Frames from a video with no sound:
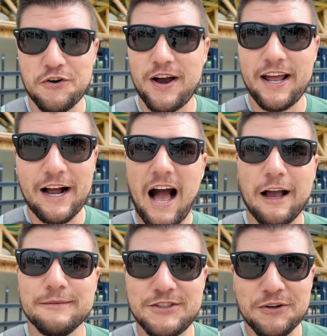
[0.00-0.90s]
great.
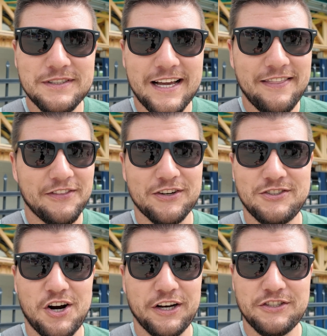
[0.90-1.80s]
I am so sad that they're
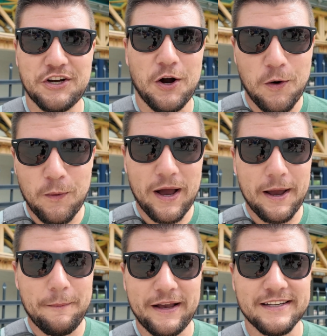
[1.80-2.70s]
starting to go
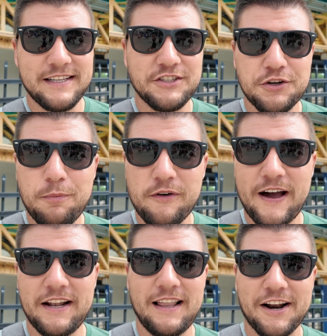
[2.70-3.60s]
away because they do
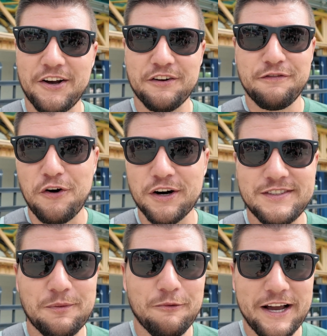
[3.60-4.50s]
provide a lot of good force,
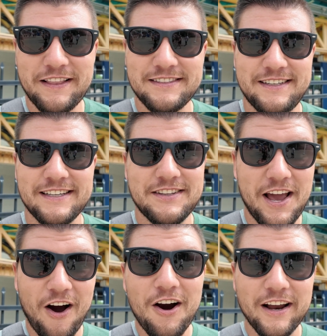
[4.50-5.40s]
some weightlessness.
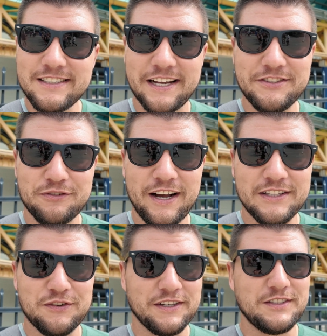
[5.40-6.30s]
They are intense
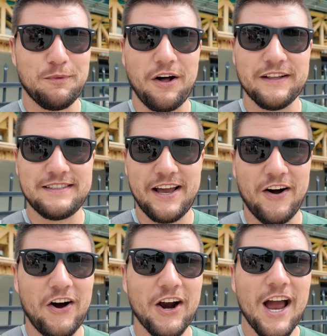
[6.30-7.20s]
rides for as small as they
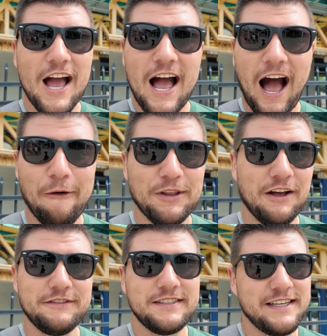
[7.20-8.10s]
are. I would
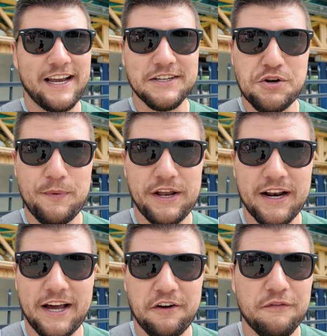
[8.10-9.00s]
love to see
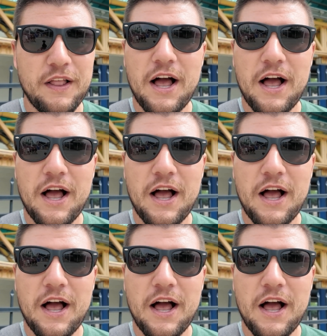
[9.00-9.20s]
Intamin kind of